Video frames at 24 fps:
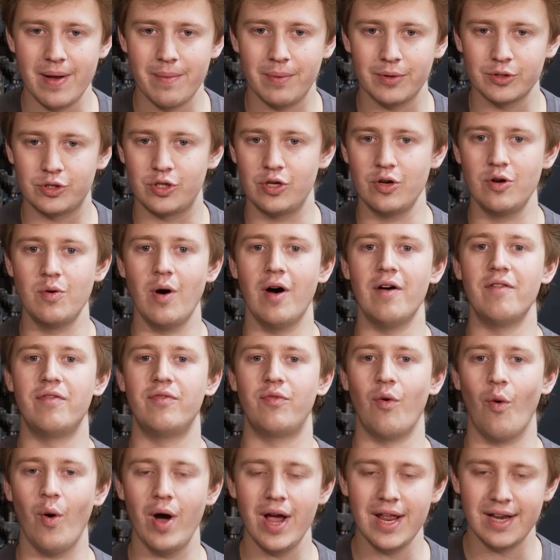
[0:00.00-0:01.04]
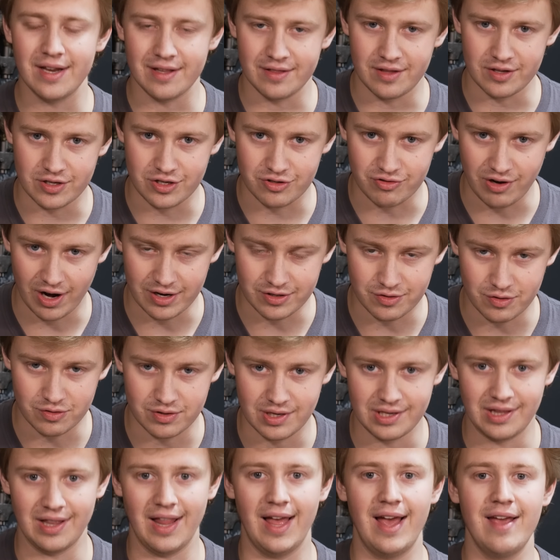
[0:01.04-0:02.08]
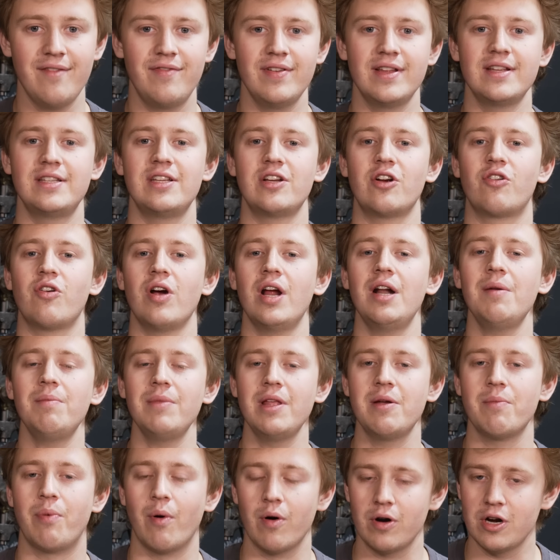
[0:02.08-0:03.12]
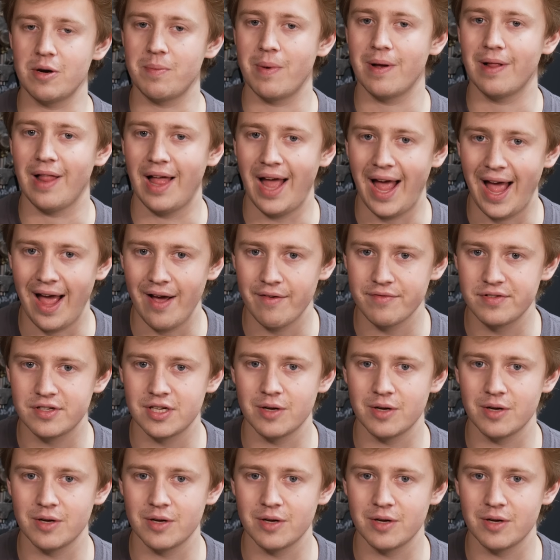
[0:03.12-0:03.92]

be able to avoid the stressors in life, it is incredibly important to be able to have